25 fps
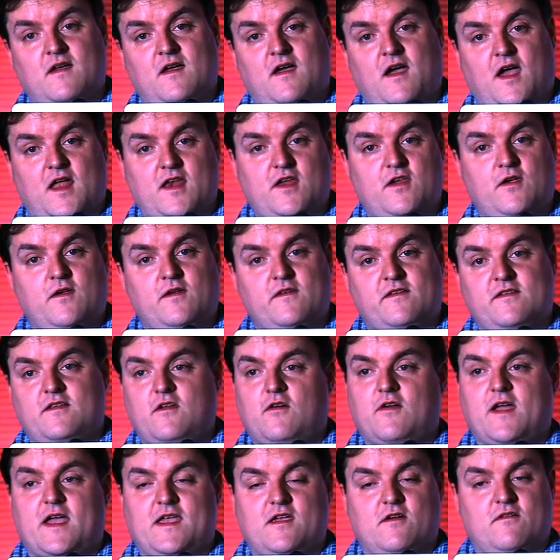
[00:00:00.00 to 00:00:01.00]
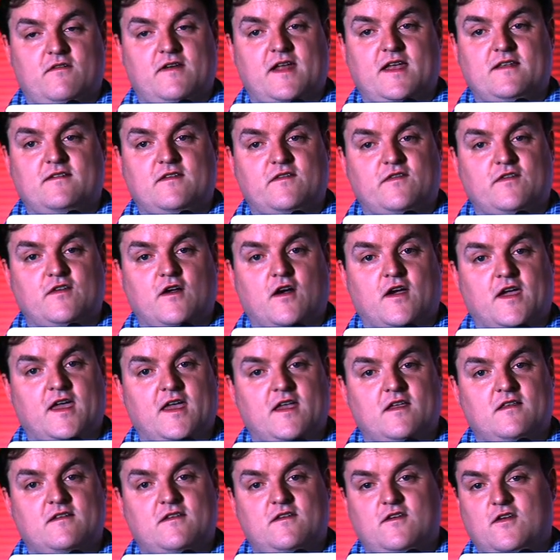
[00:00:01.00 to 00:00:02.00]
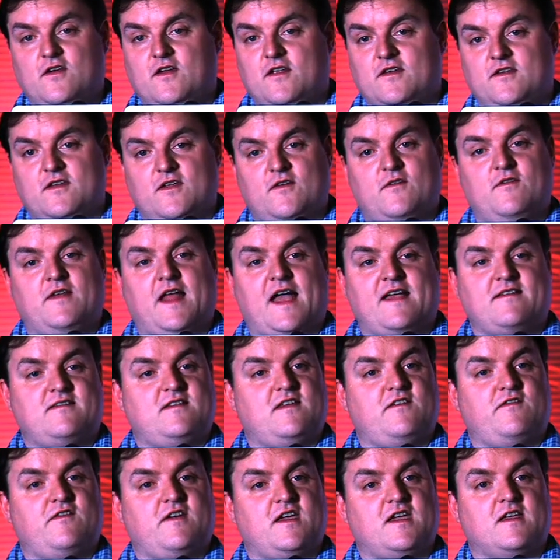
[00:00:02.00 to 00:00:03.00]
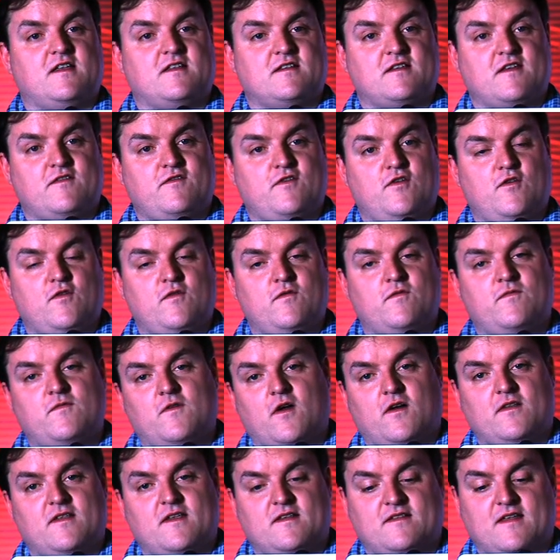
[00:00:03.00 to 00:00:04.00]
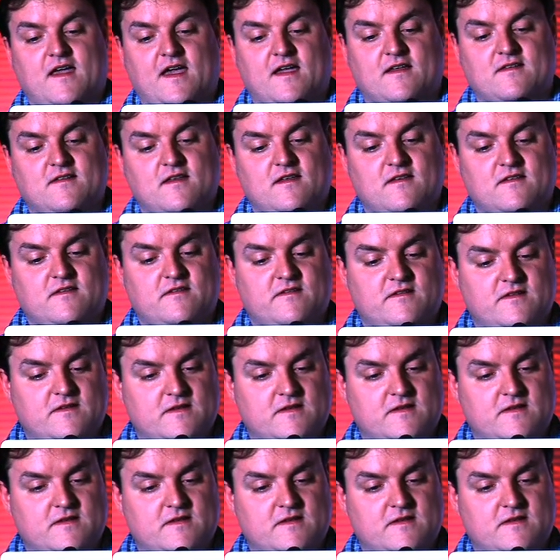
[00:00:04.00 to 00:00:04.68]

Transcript: And you can still get your native sockets. You can do nasty things if you've got this access.